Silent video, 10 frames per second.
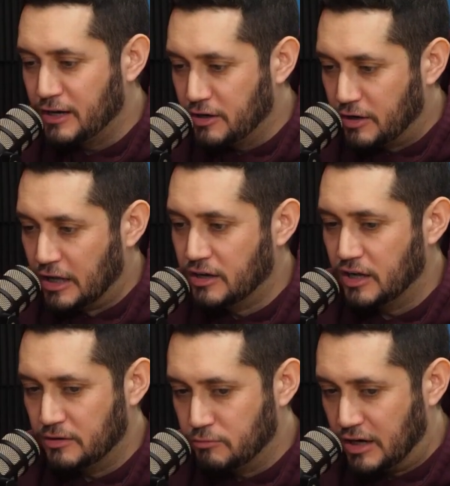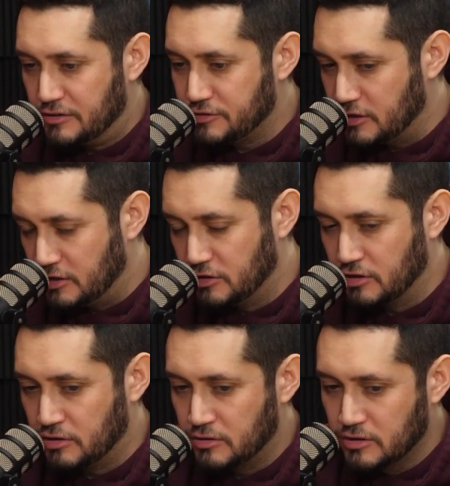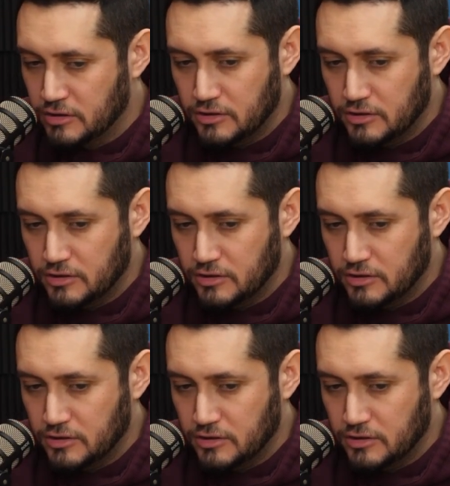I know. And right. So, and you're